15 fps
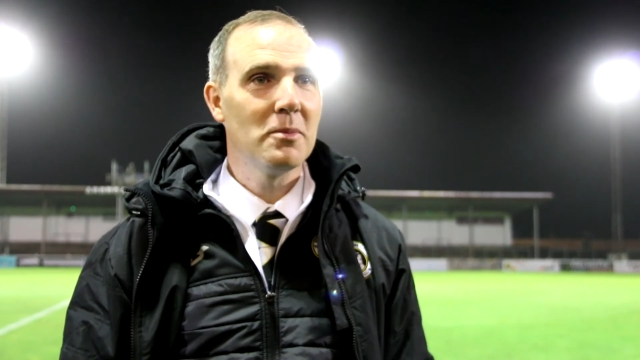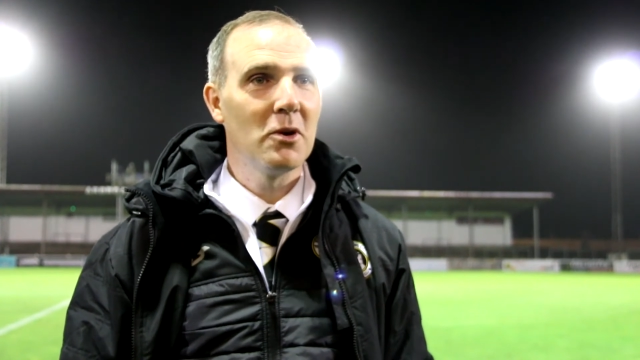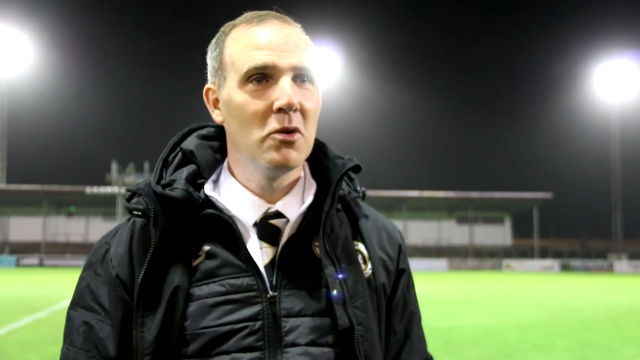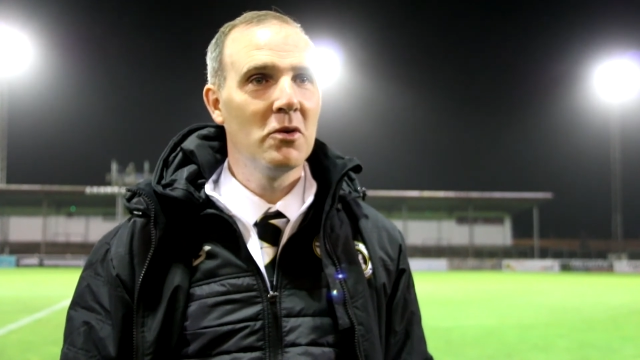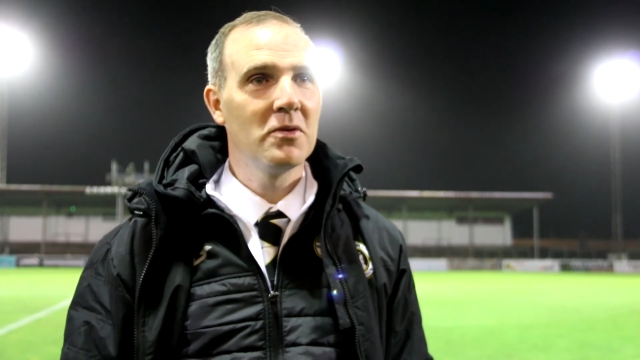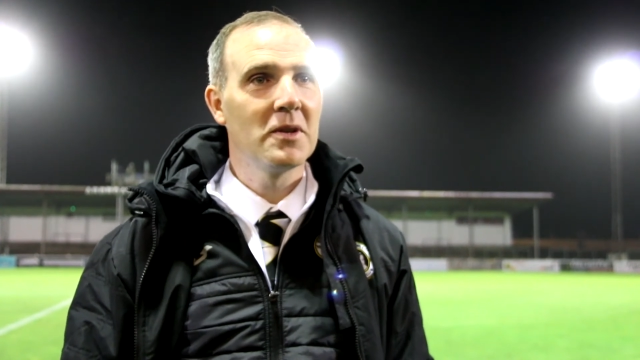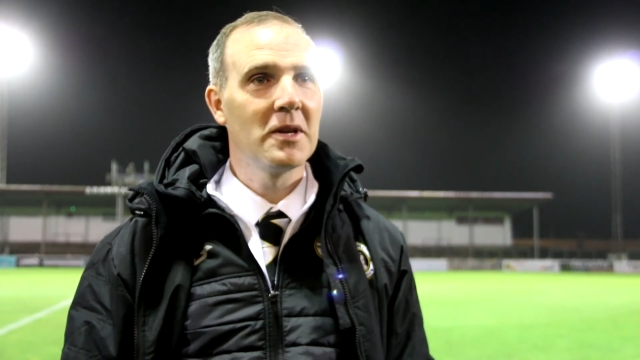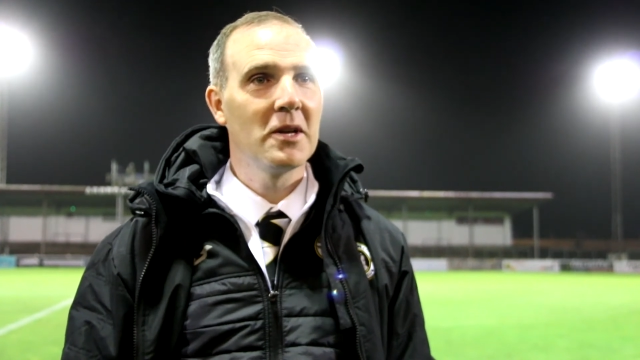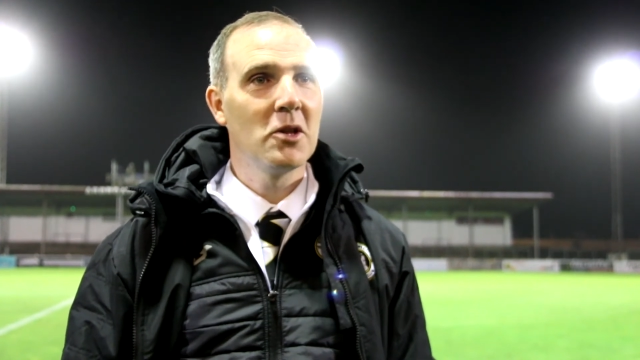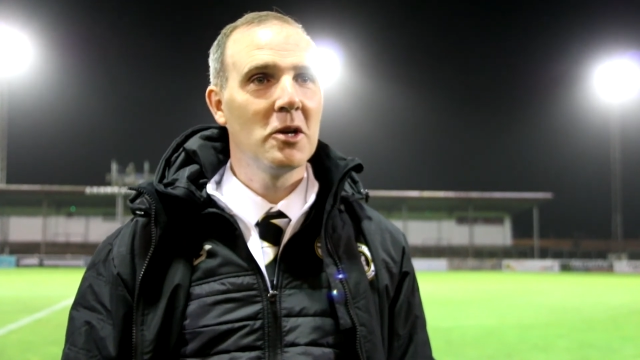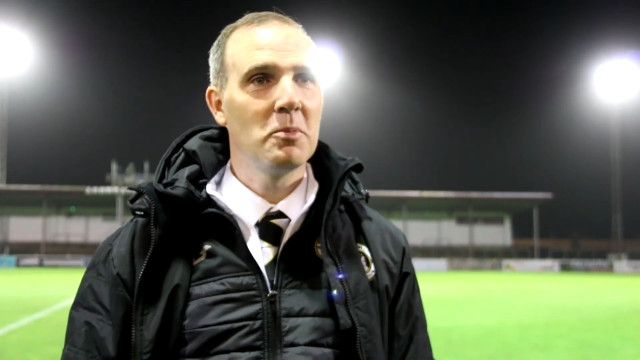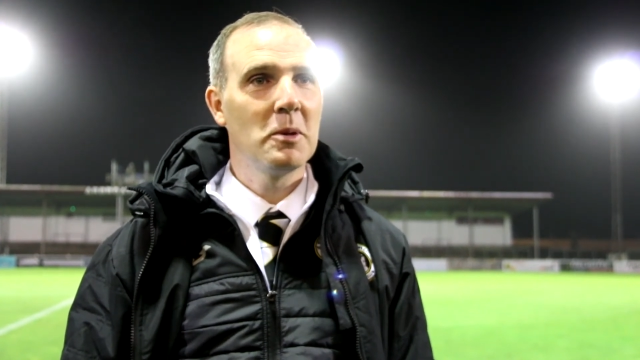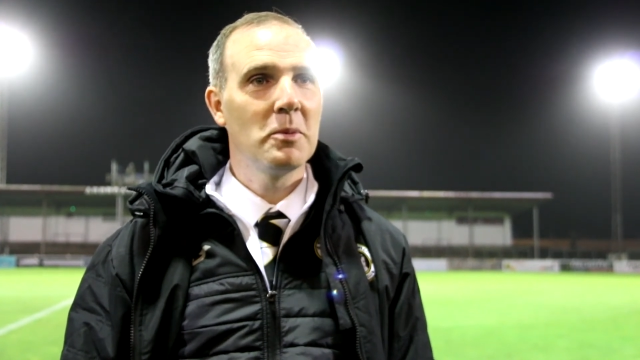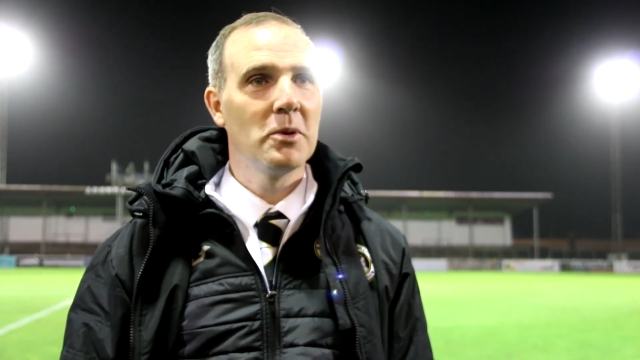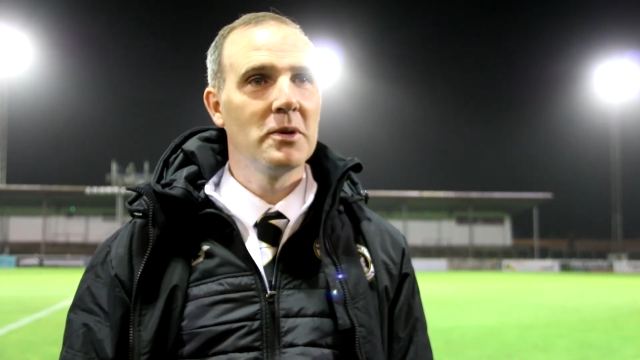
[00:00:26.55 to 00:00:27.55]
but hopefully a lot
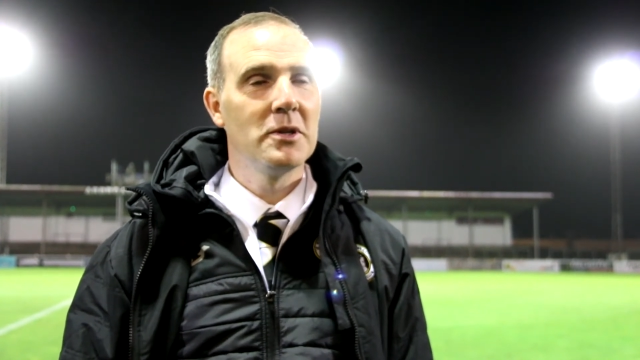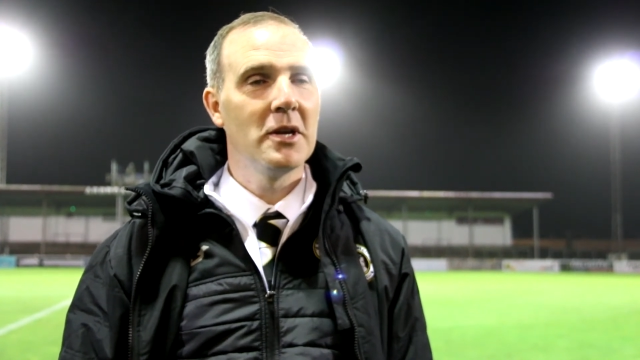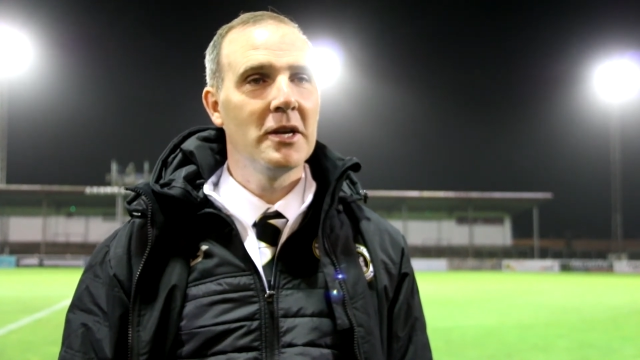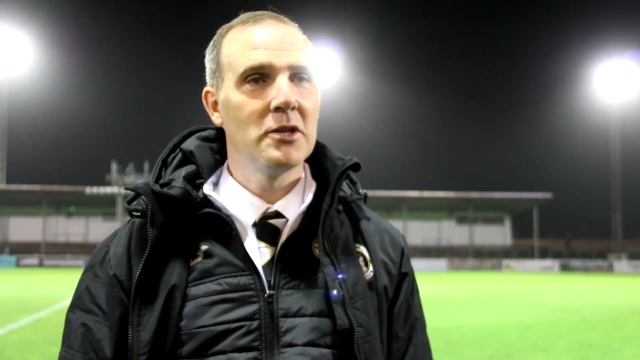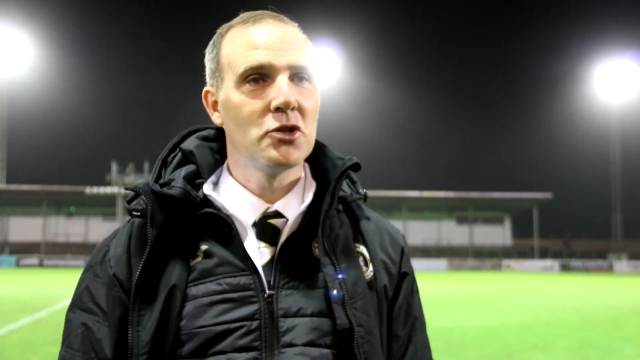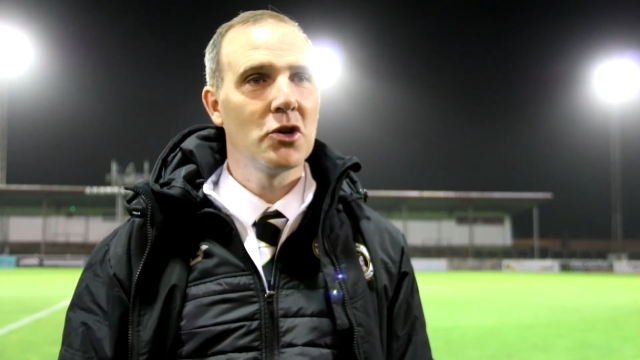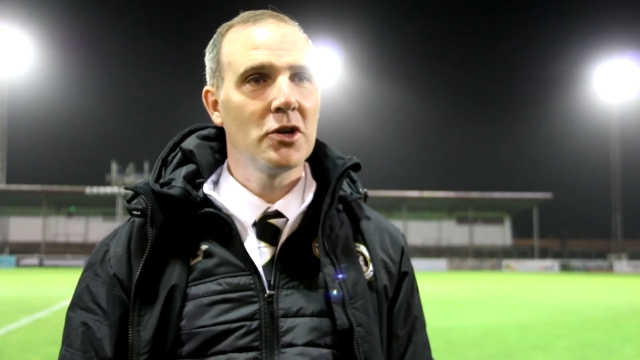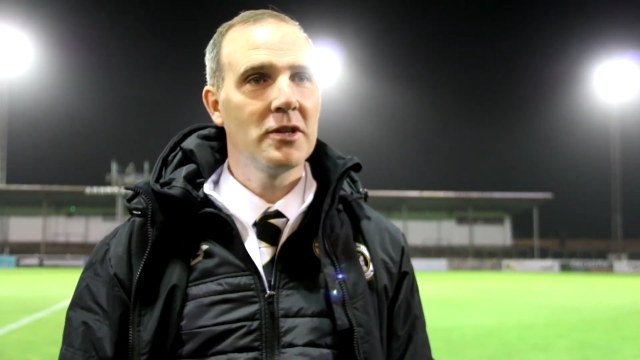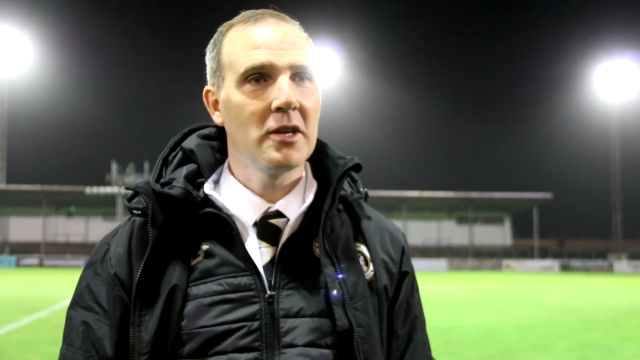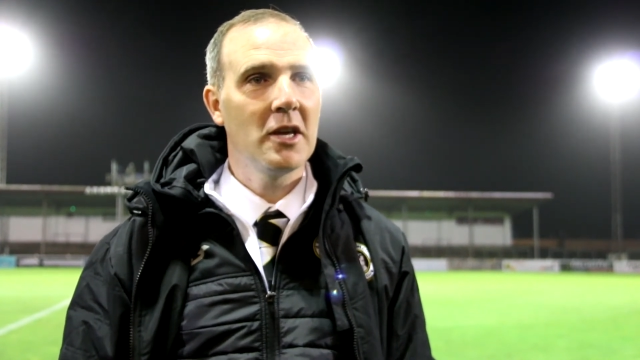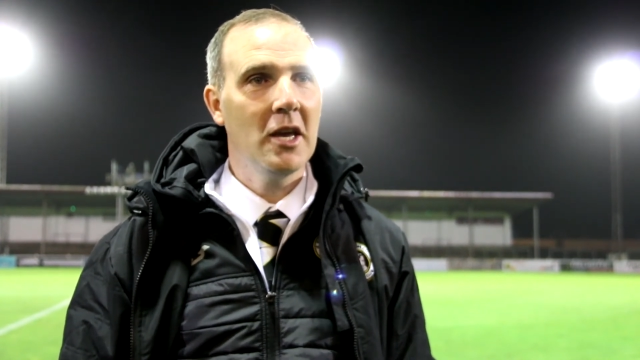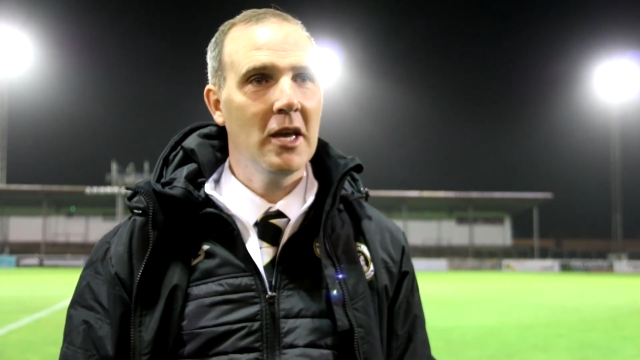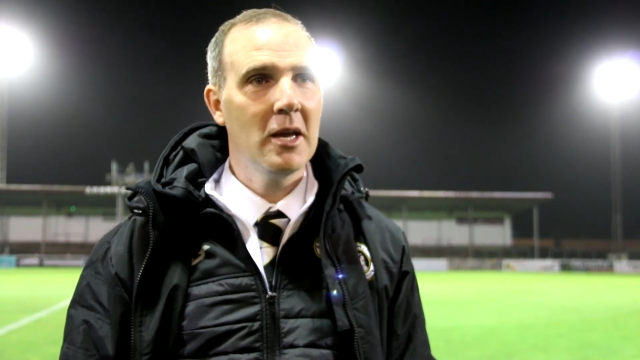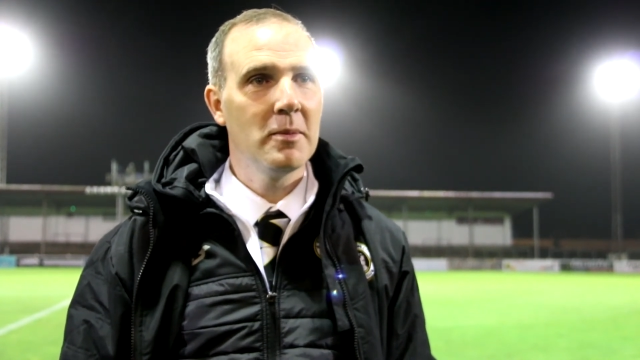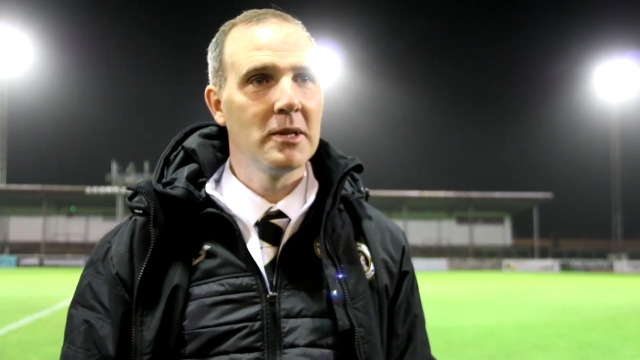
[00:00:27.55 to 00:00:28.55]
of people enjoyed the
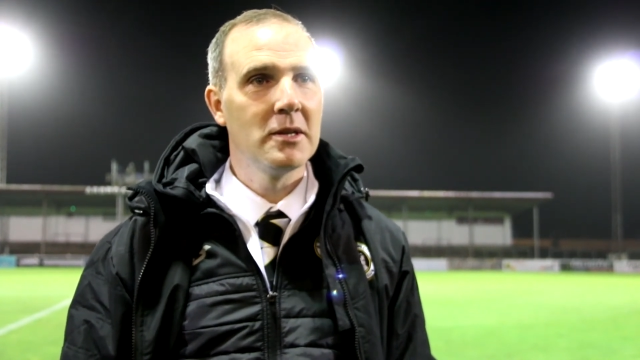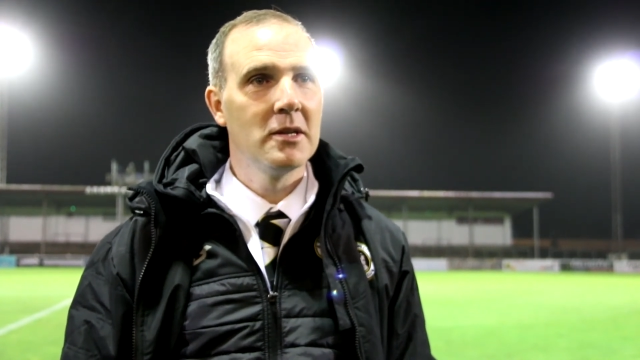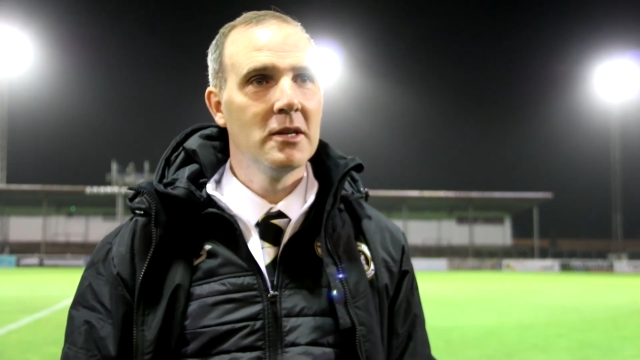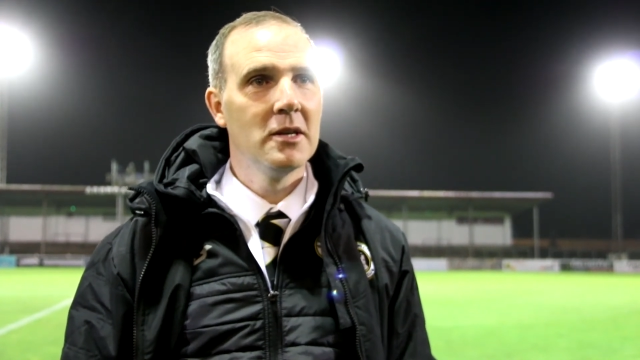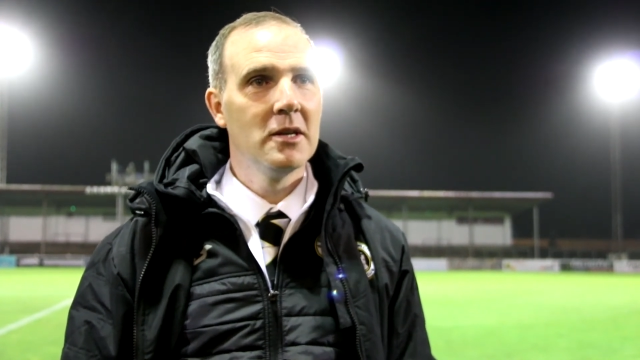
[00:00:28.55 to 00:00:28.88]
game and